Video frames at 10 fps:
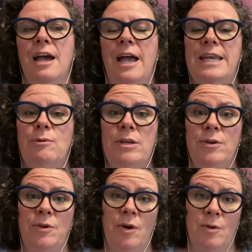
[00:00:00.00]
Anyone
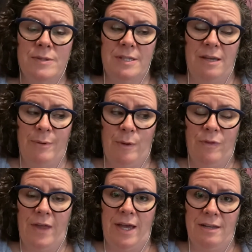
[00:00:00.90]
who knows
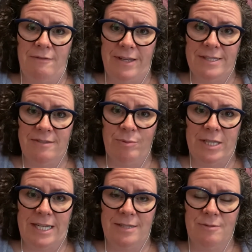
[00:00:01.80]
about that invasive
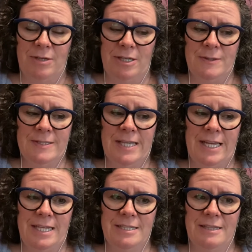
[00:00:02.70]
plant, when you
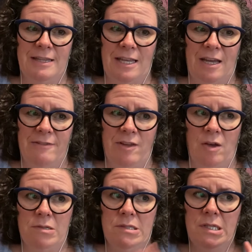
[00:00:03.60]
say it, they kind of
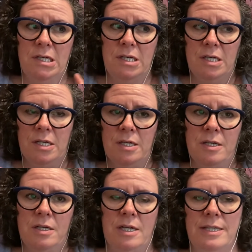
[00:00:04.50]
go,
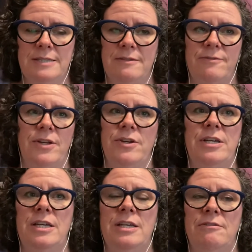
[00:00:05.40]
it's
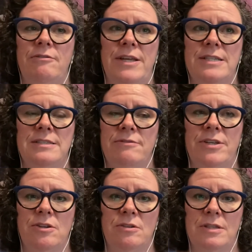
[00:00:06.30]
very invasive
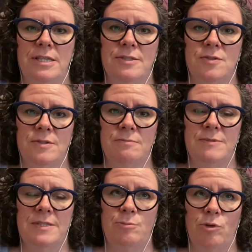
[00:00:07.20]
here on the eastern
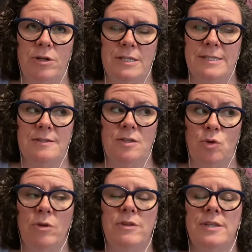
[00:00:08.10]
seaboard, at least the
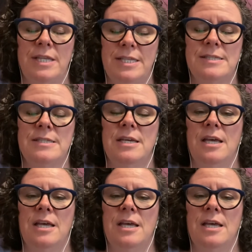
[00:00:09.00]
northeast.